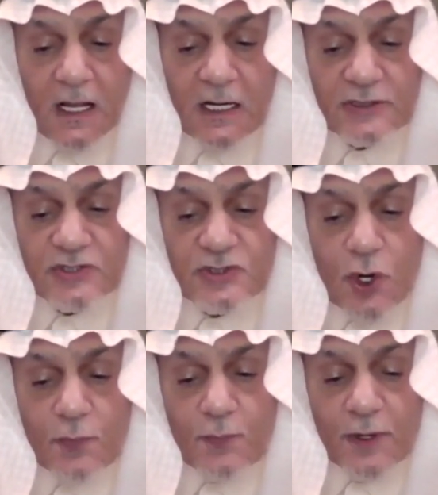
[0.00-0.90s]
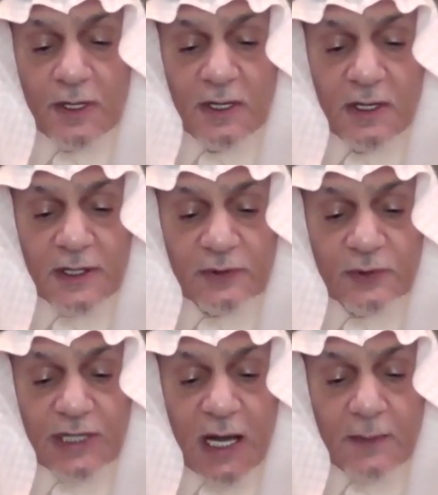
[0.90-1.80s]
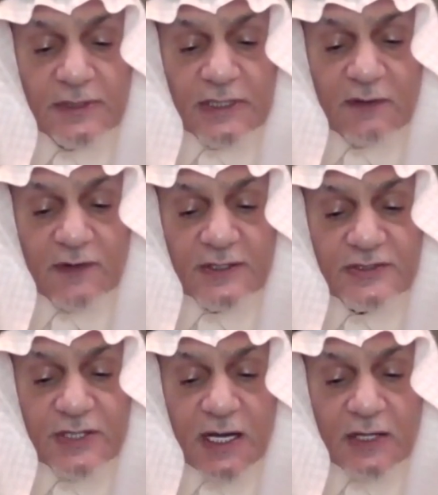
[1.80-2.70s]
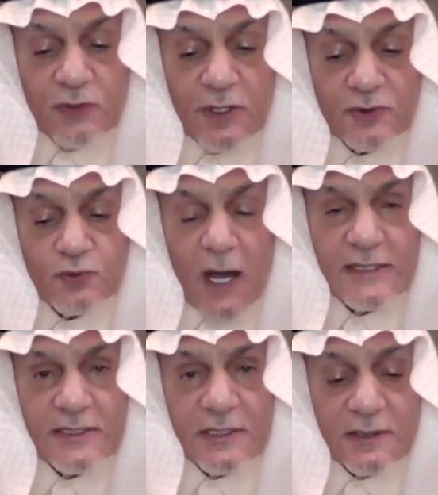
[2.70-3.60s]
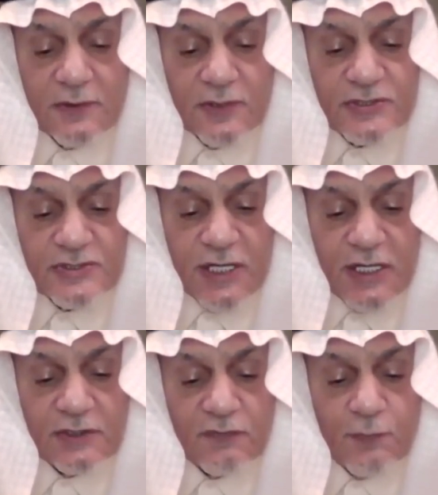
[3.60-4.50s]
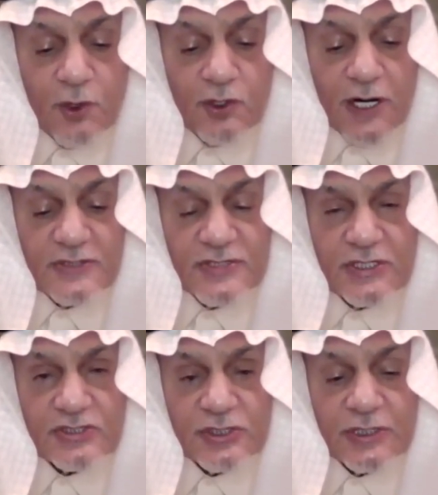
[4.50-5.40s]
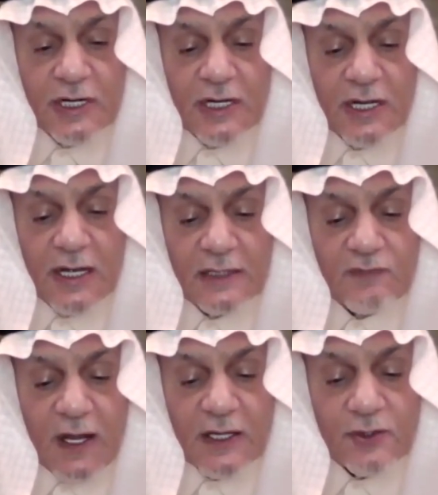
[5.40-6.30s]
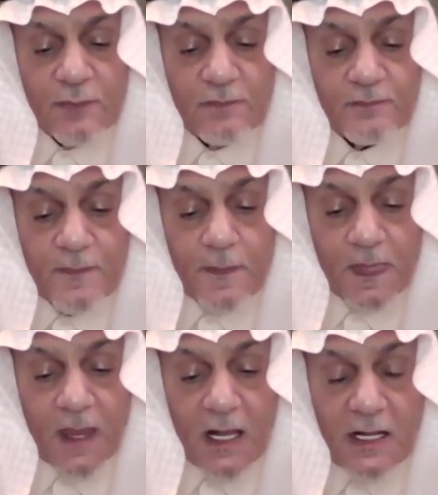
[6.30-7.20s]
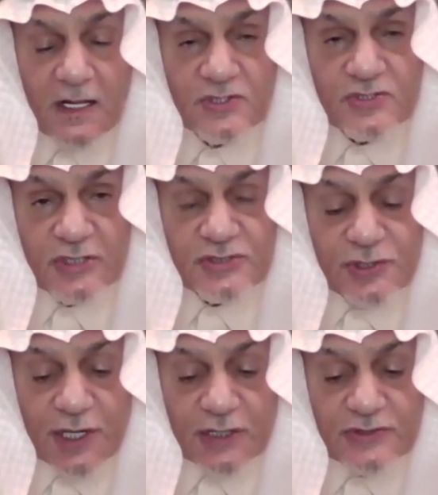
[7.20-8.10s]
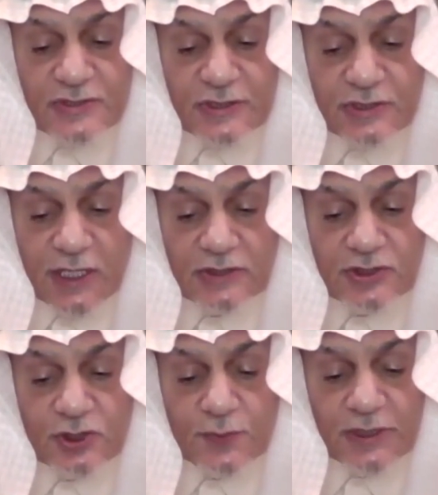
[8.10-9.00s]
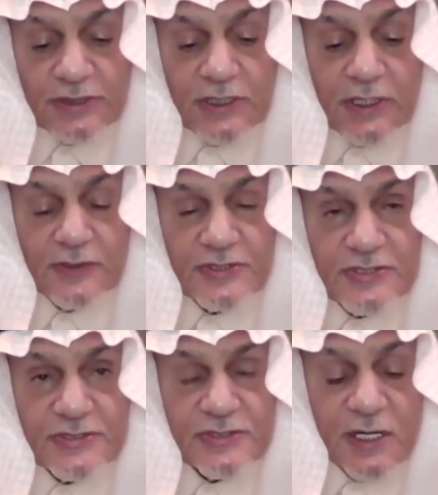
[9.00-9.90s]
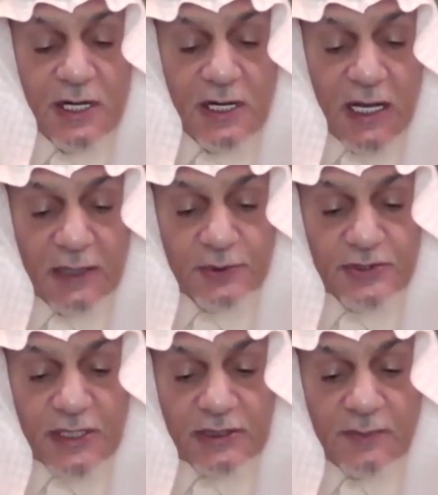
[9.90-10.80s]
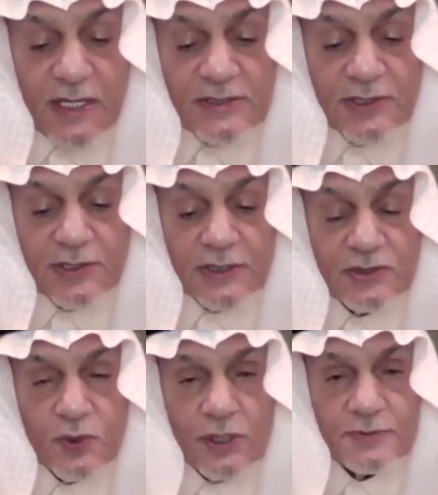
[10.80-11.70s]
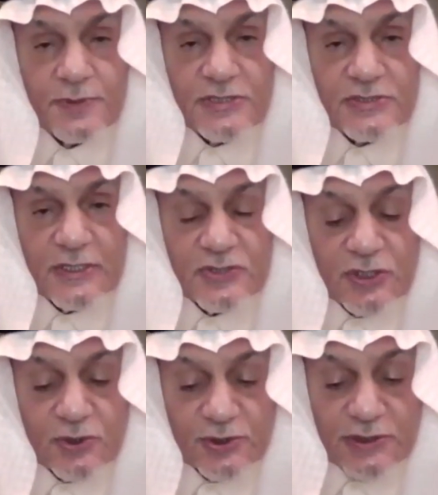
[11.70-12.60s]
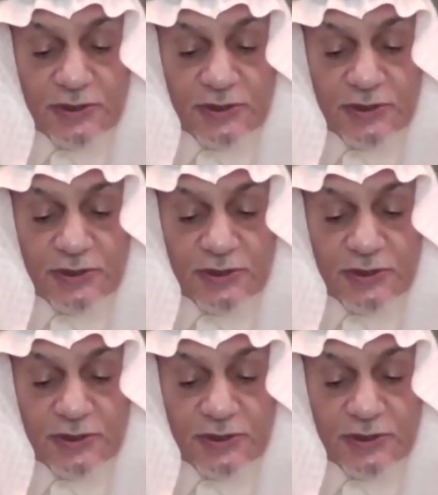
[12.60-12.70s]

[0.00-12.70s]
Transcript: Let us hope that what happened in Afghanistan will not widen this state of polarization and vacuum. Such threats entail geopolitical risks and present a major threat to world peace and security.